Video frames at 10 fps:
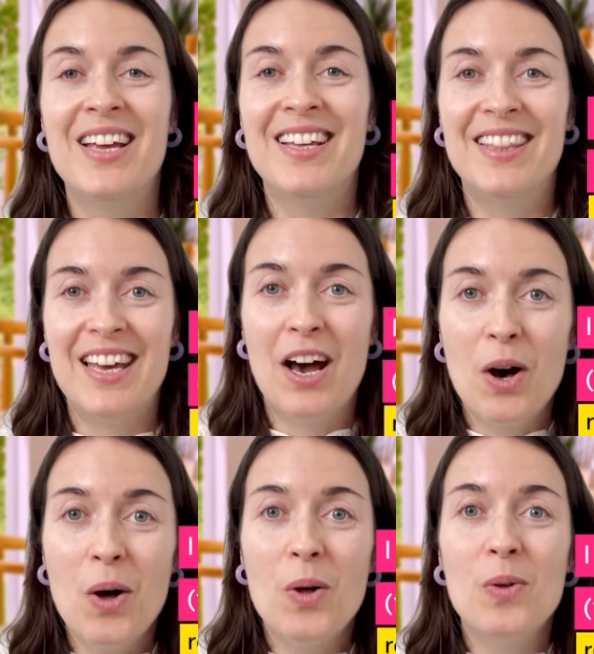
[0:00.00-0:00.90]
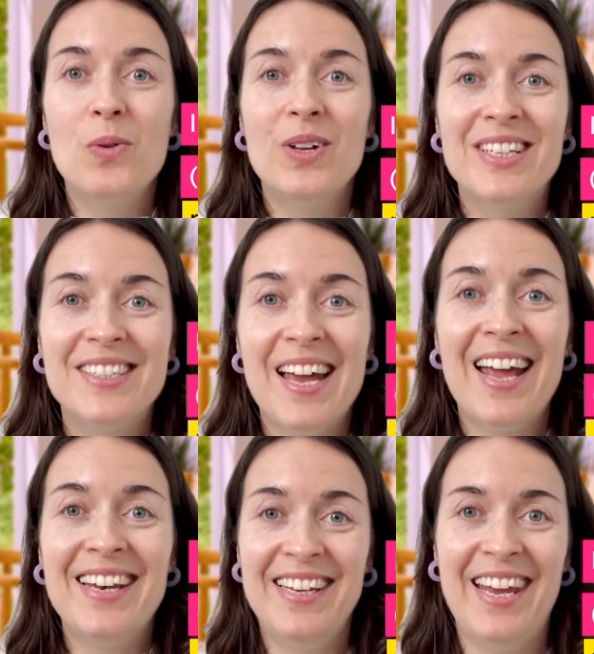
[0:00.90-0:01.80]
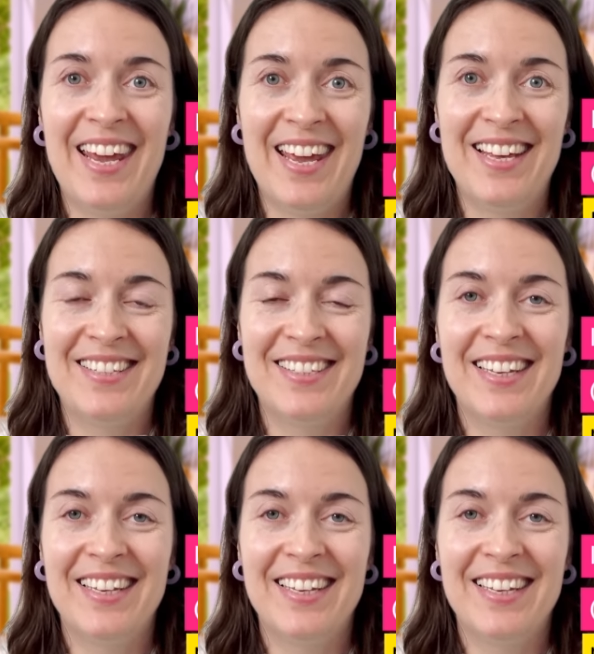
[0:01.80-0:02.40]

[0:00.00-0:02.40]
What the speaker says: the whole 10 years,